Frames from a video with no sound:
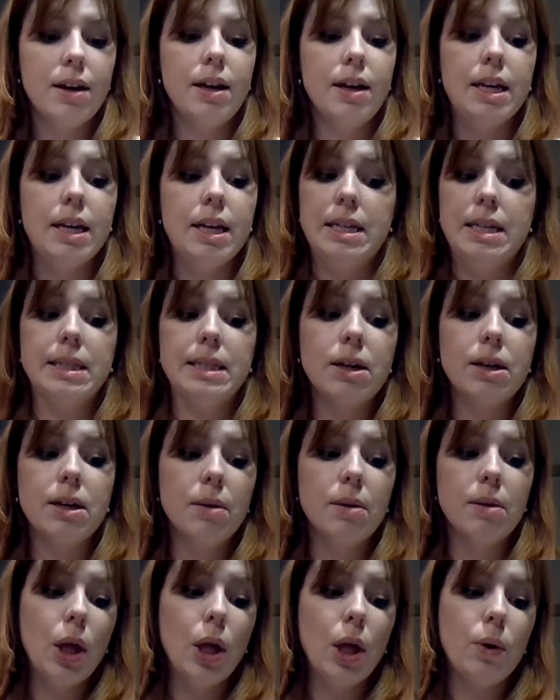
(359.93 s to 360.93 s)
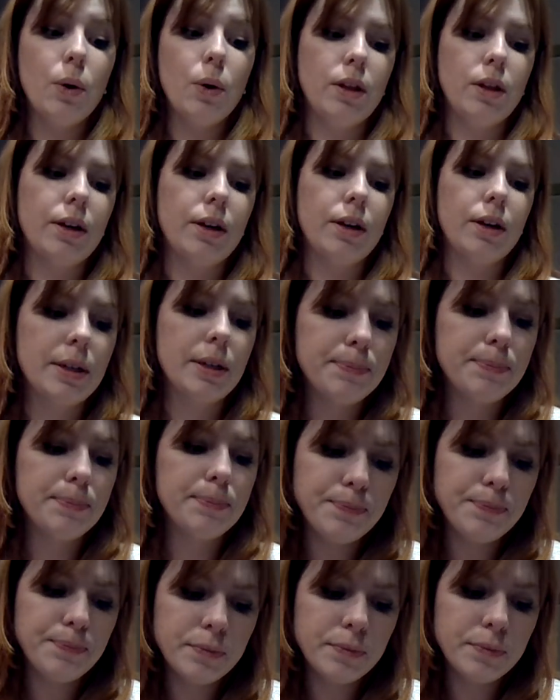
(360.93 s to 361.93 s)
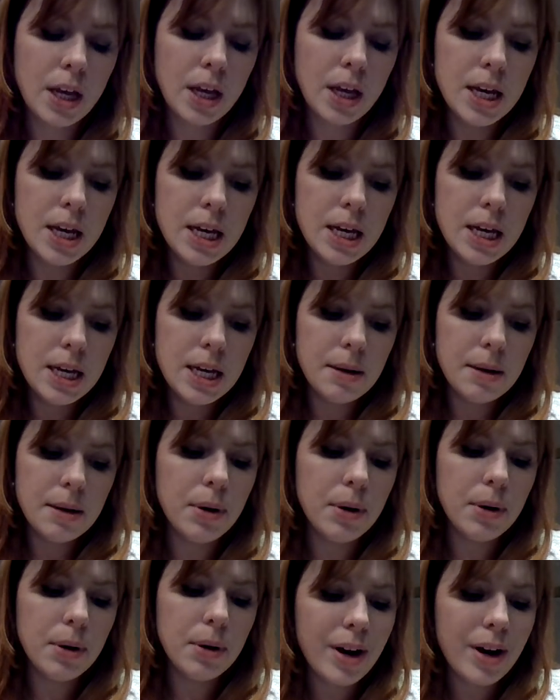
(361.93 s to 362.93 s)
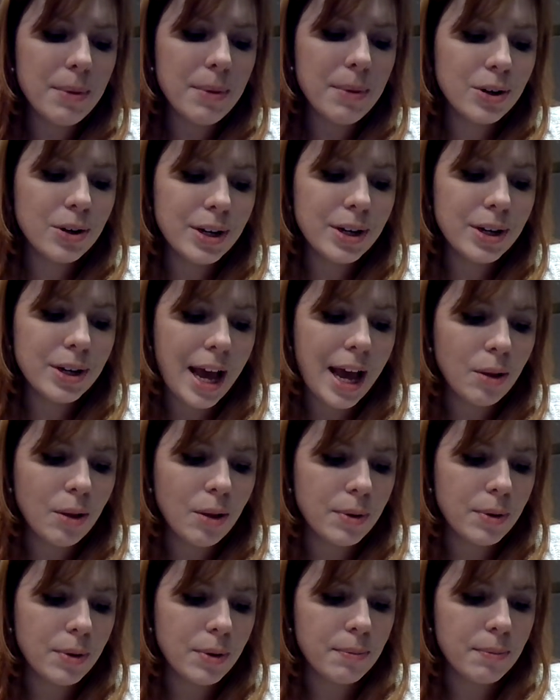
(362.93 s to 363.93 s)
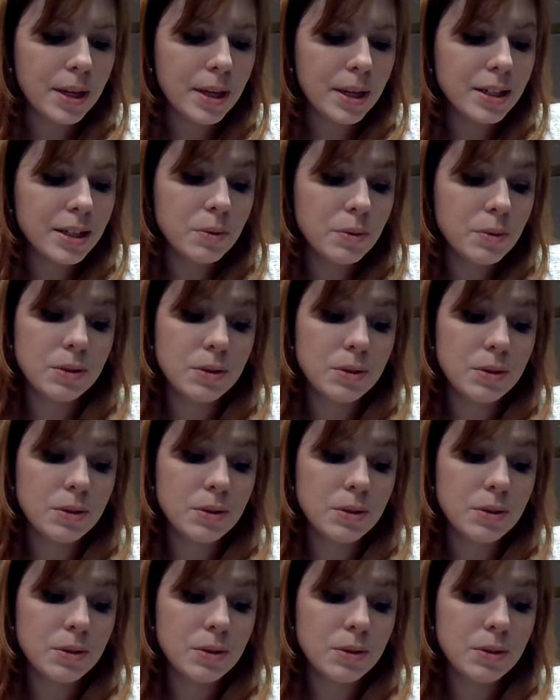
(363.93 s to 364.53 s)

"he's gonna blow" look. But Grandma couldn't help him because it was